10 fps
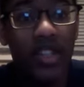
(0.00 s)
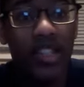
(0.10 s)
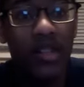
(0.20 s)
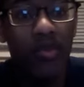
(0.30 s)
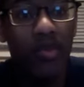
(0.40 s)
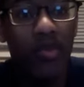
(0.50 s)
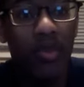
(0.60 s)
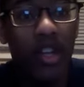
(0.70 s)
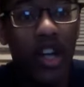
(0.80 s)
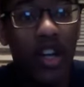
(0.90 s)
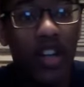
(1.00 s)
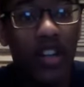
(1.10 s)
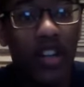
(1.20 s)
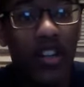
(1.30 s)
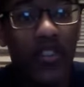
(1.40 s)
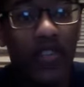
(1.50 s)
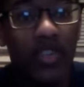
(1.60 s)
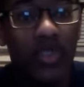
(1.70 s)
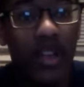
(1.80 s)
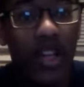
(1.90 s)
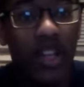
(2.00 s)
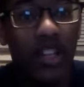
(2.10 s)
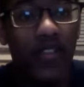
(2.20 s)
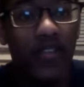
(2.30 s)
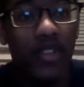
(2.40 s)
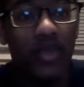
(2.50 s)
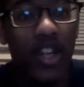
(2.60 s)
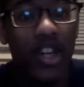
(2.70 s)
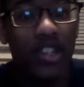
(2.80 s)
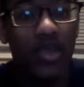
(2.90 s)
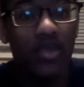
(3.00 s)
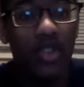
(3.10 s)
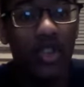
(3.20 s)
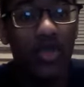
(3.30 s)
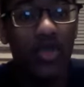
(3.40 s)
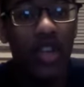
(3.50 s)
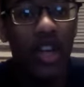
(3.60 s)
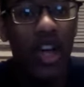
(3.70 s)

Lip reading: the simple plot of Shrek. If you guys don't know,